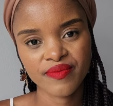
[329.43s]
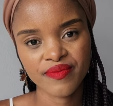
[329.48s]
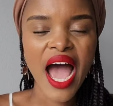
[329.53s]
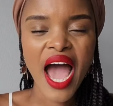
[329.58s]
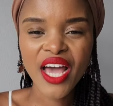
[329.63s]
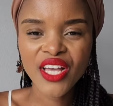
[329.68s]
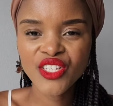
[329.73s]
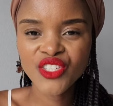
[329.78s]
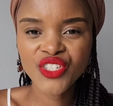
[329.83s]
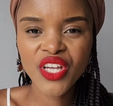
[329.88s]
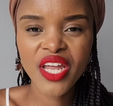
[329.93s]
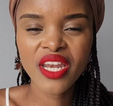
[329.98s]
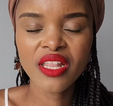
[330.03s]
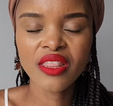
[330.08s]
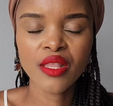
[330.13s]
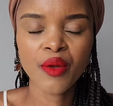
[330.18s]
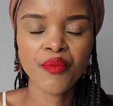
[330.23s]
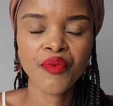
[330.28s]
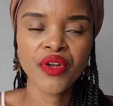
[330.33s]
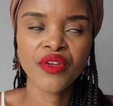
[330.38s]
I shared
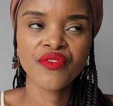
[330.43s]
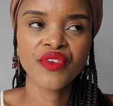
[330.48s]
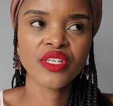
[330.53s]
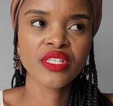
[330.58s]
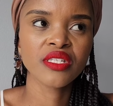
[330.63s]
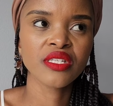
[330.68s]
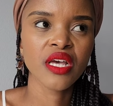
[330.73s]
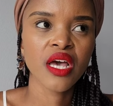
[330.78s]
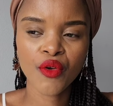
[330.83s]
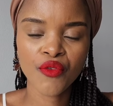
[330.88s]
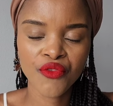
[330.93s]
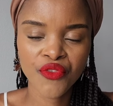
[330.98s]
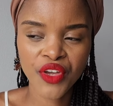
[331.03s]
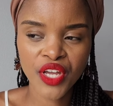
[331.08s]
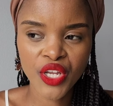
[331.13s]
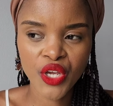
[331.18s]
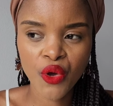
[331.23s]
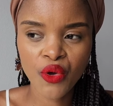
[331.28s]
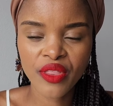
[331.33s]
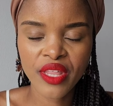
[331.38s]
in the previous
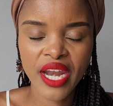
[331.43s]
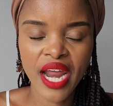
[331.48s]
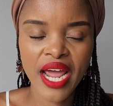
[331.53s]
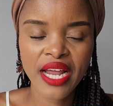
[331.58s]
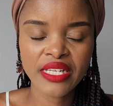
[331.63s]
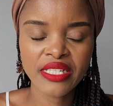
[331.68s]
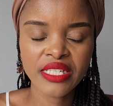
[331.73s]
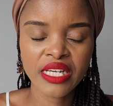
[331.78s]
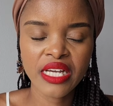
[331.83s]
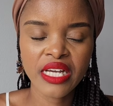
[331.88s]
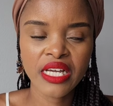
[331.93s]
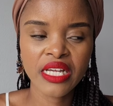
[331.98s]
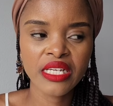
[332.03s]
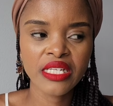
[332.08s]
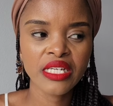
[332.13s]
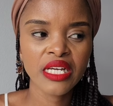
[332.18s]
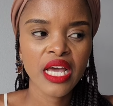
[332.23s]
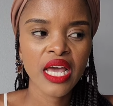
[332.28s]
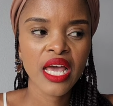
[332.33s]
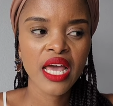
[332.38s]
video that I
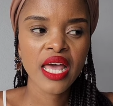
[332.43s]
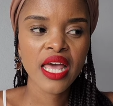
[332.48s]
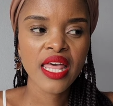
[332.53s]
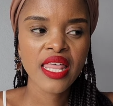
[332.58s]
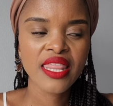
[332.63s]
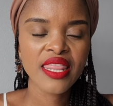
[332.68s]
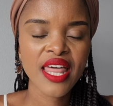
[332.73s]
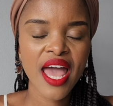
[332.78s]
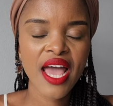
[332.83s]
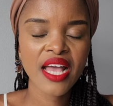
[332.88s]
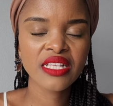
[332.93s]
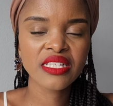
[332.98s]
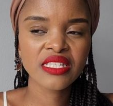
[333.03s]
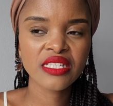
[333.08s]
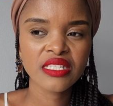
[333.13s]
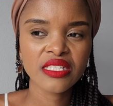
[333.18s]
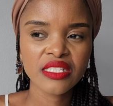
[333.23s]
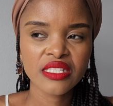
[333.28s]
did that